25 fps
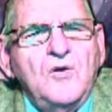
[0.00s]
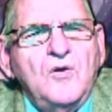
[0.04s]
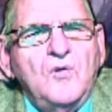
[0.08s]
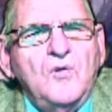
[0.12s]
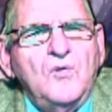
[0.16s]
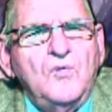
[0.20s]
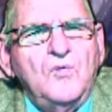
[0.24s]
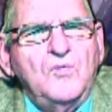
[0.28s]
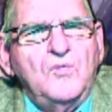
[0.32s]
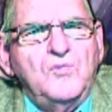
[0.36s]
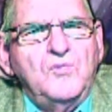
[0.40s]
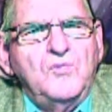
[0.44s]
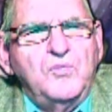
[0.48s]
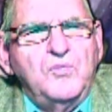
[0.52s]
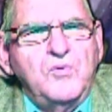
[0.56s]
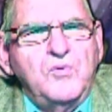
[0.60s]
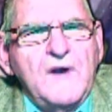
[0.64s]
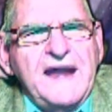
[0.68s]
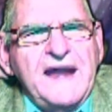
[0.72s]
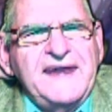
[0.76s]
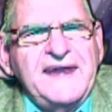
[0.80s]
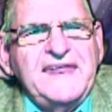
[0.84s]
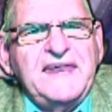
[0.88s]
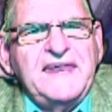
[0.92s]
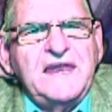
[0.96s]

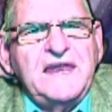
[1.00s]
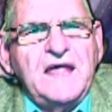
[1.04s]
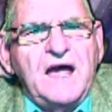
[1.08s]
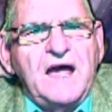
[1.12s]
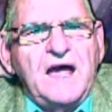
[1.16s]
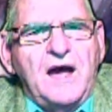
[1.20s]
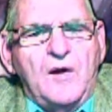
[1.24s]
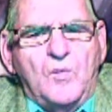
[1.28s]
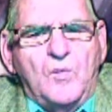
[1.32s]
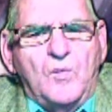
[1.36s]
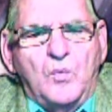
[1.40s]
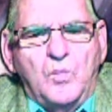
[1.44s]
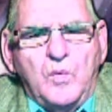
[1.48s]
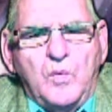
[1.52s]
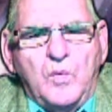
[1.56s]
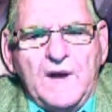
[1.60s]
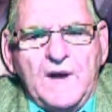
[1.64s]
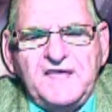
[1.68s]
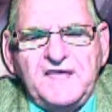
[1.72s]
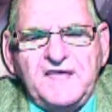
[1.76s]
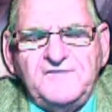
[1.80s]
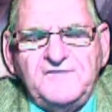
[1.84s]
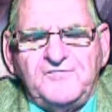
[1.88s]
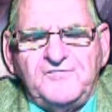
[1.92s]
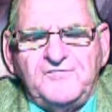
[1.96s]
Running
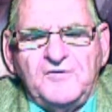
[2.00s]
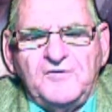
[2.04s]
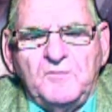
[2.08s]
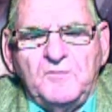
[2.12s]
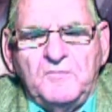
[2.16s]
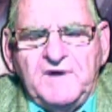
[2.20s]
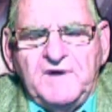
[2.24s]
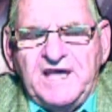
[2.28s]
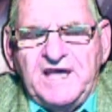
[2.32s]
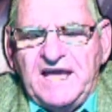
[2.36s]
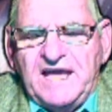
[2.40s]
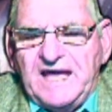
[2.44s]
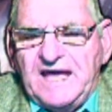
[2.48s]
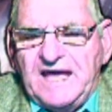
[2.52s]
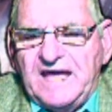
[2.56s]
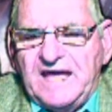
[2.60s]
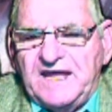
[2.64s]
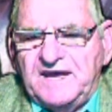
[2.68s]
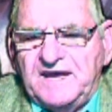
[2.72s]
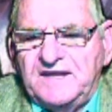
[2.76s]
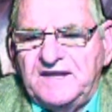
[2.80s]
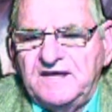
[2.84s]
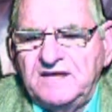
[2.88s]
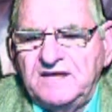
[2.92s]
away from God.